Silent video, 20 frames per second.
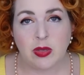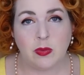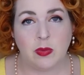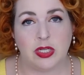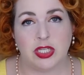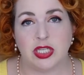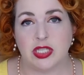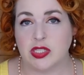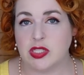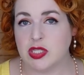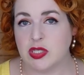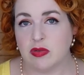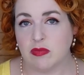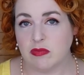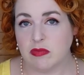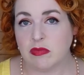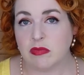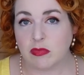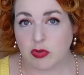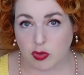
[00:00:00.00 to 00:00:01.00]
which is
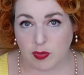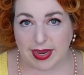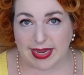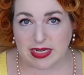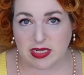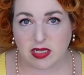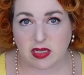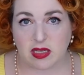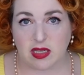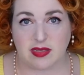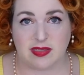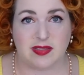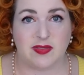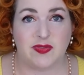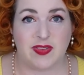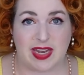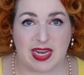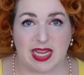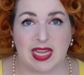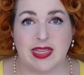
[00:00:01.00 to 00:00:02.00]
great because
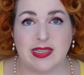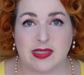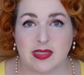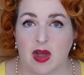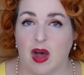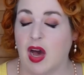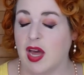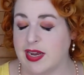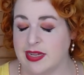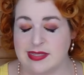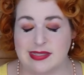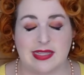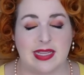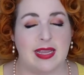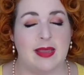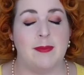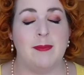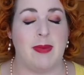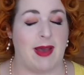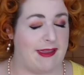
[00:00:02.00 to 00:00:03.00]
fitting is
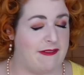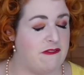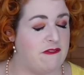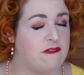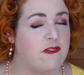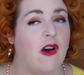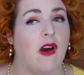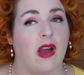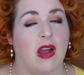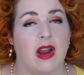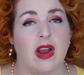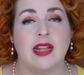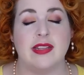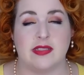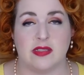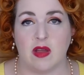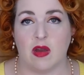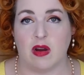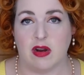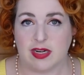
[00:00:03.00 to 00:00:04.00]
honestly by far,
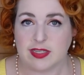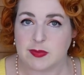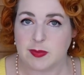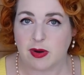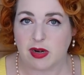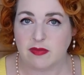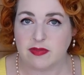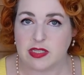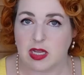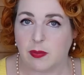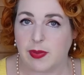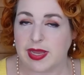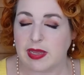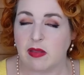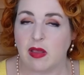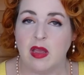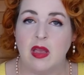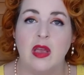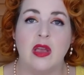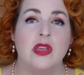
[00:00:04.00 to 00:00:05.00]
it's the hardest part of
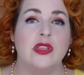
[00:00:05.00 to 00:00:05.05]
sewing.